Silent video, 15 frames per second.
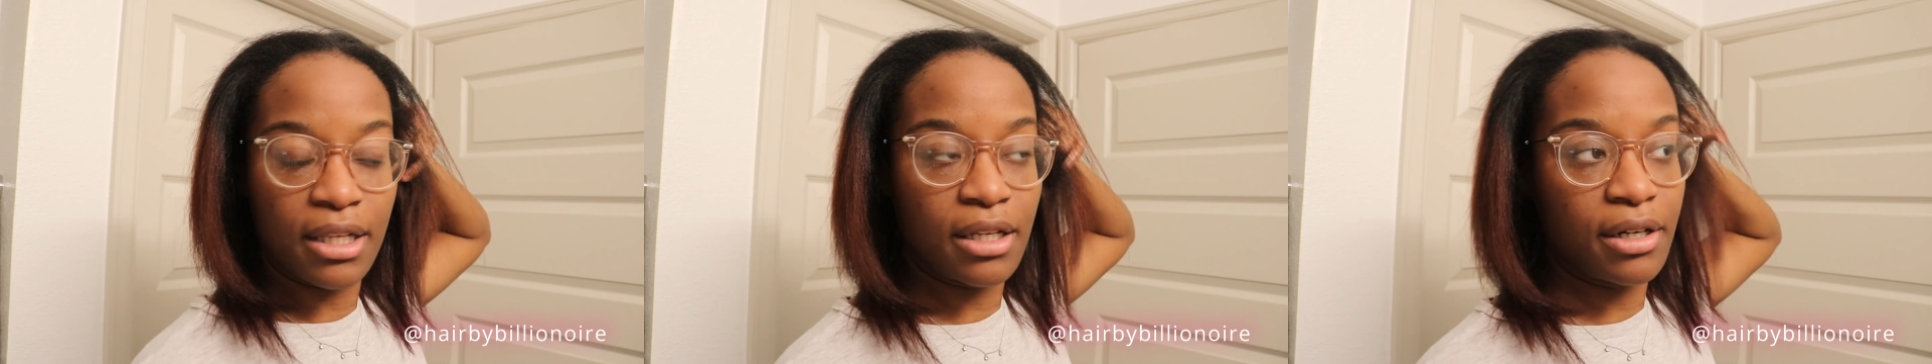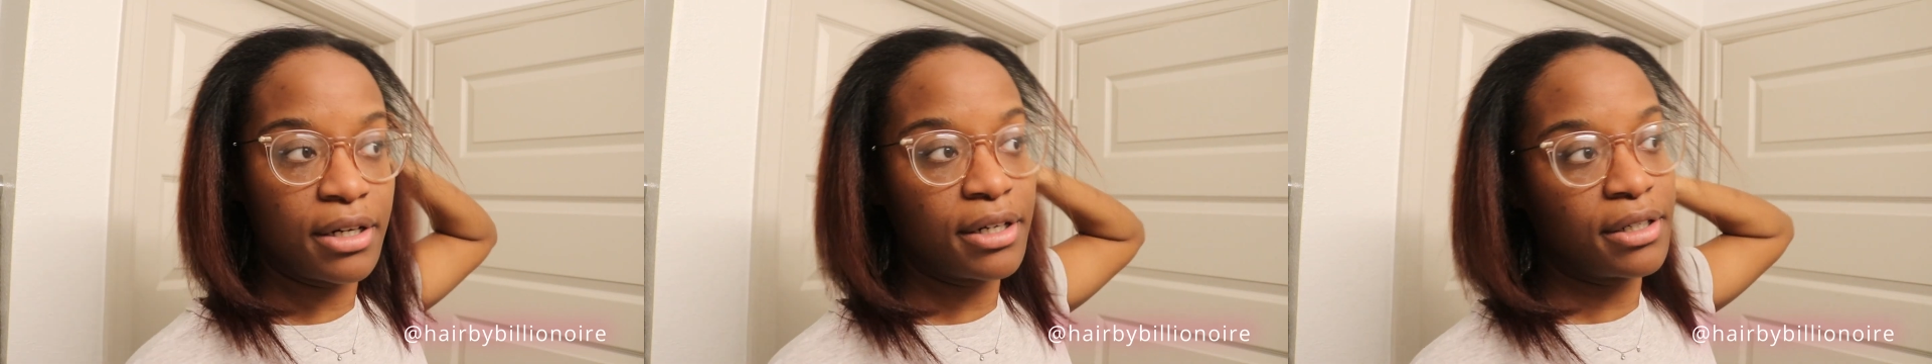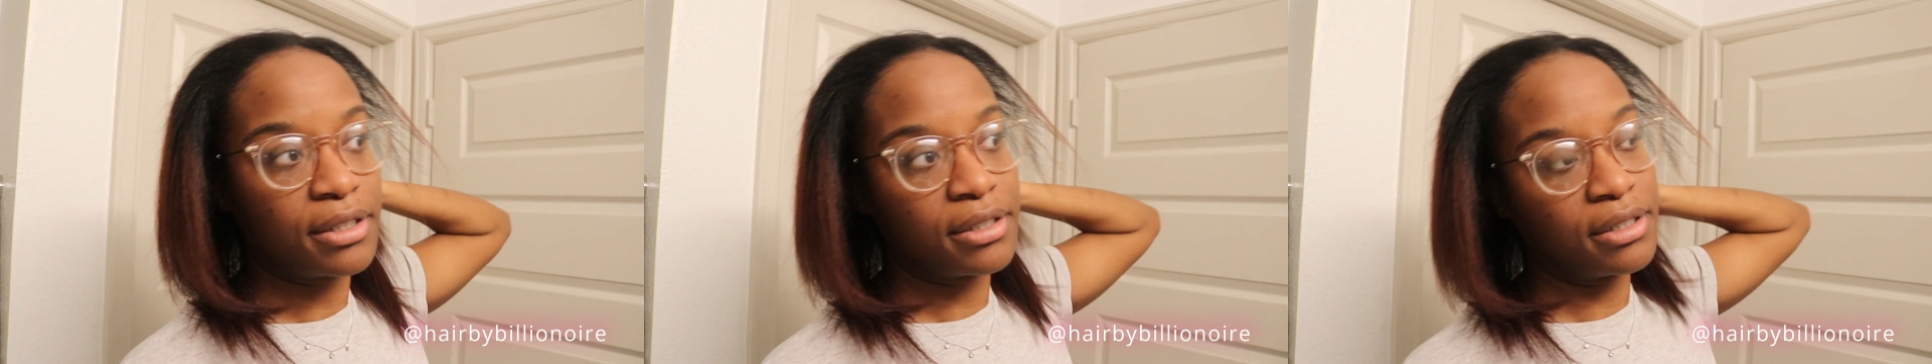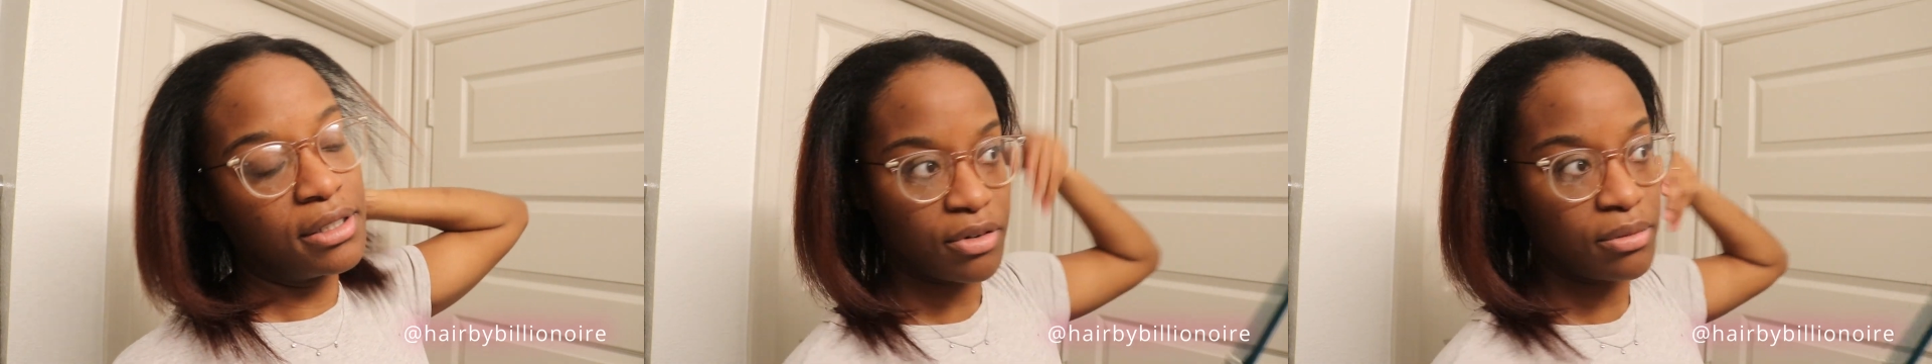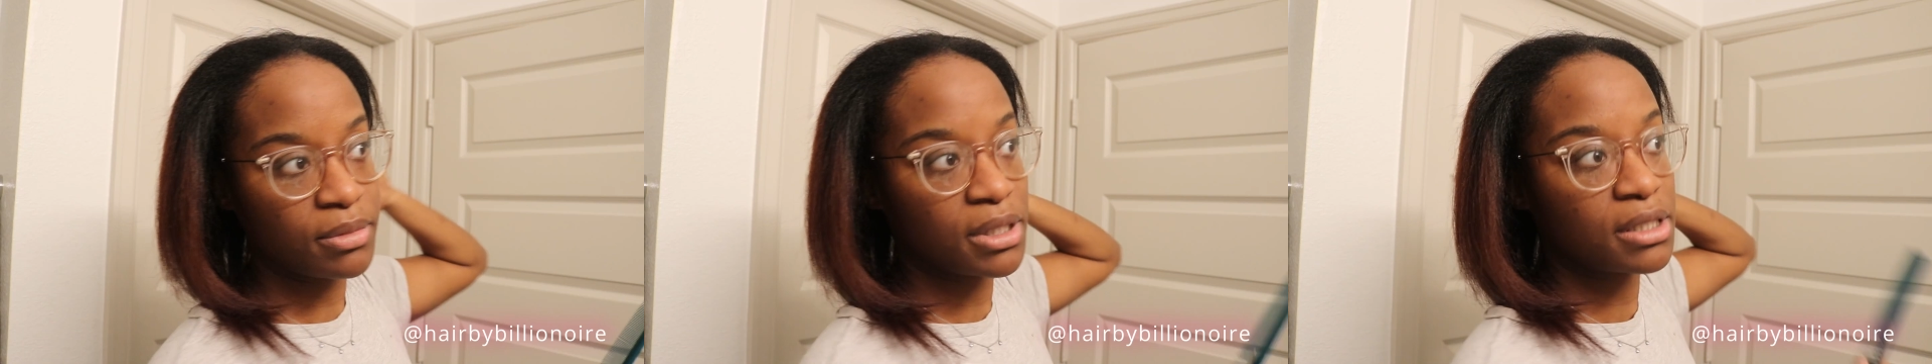learned
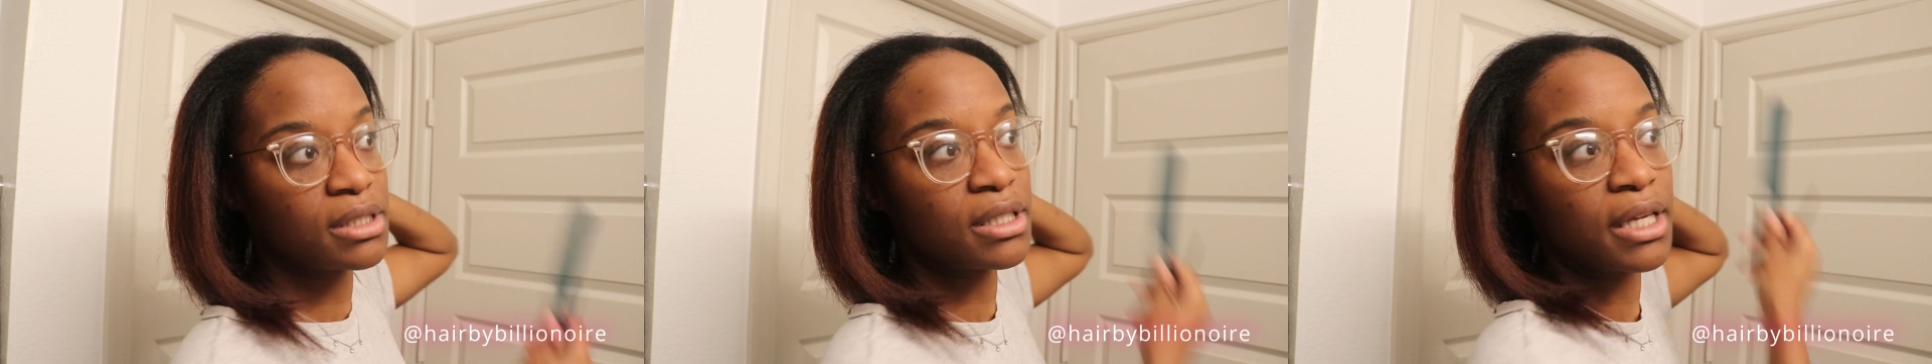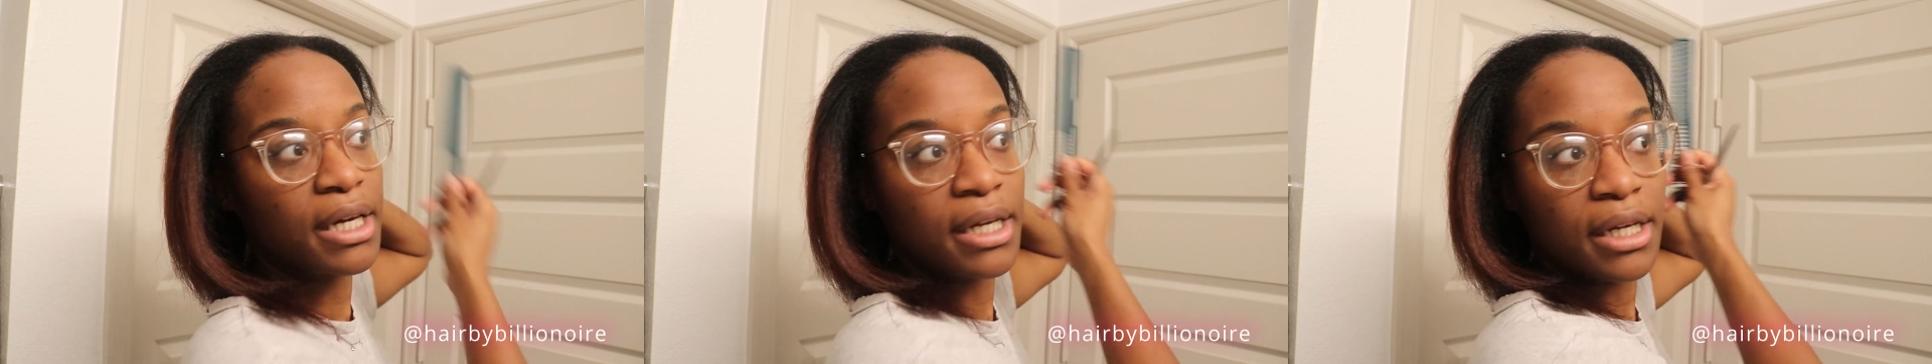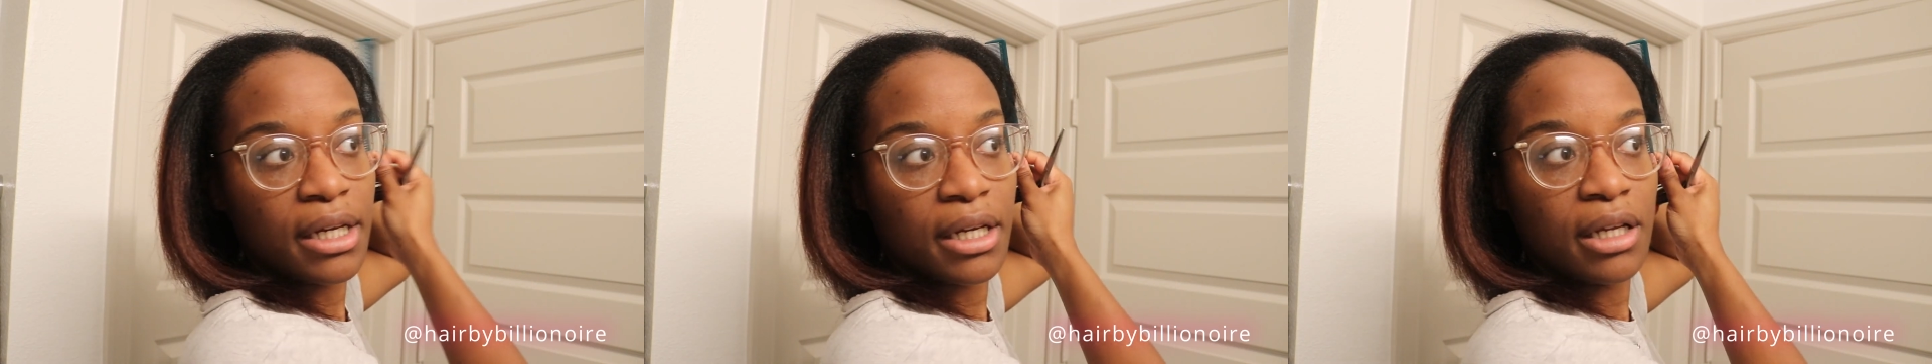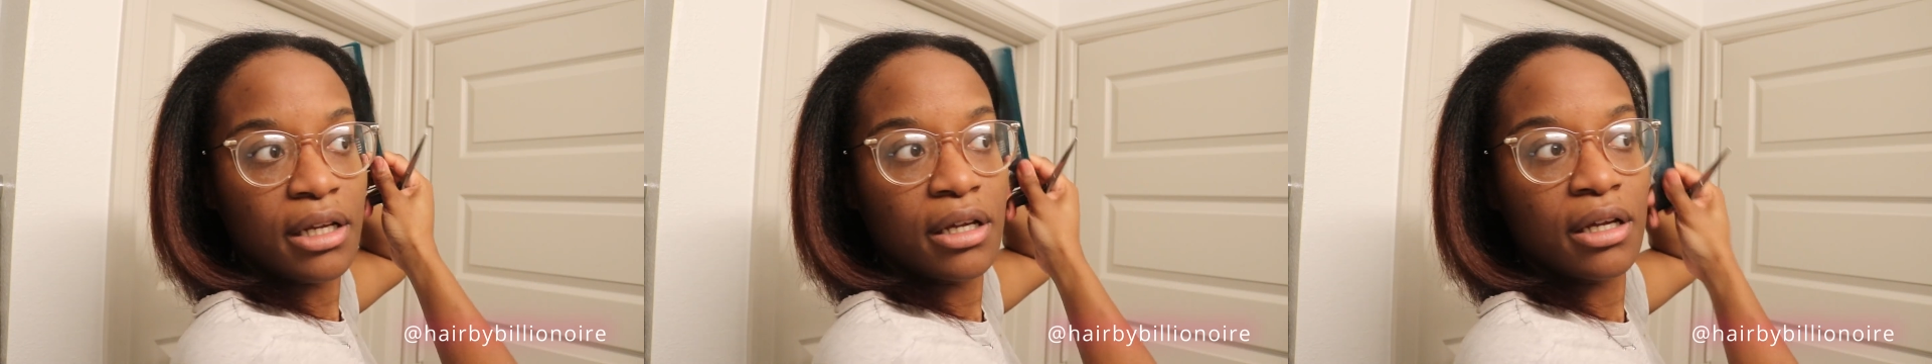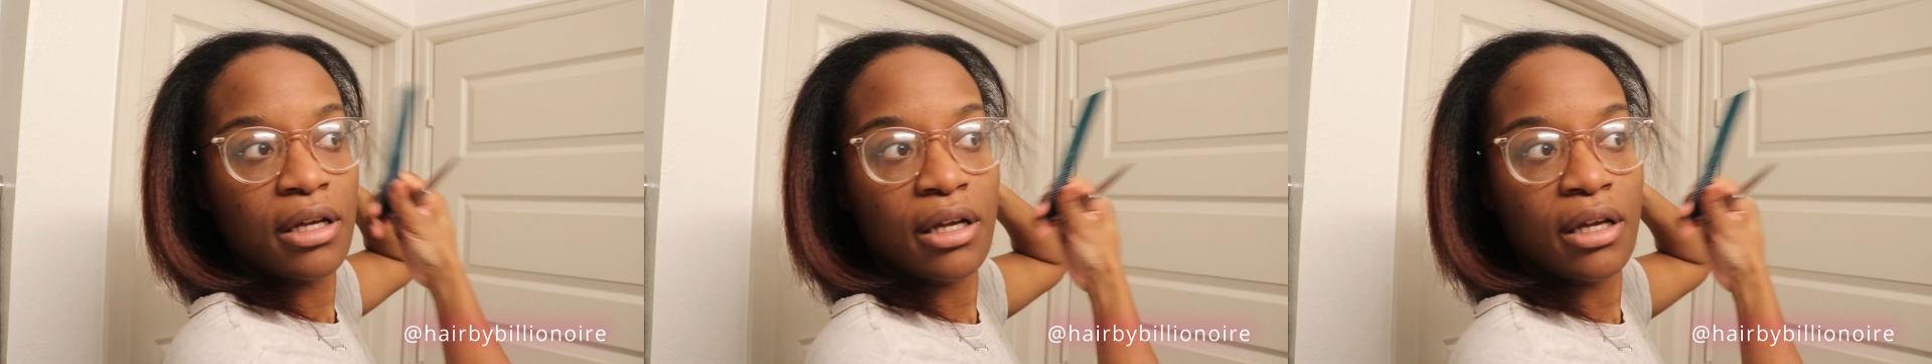from this lady.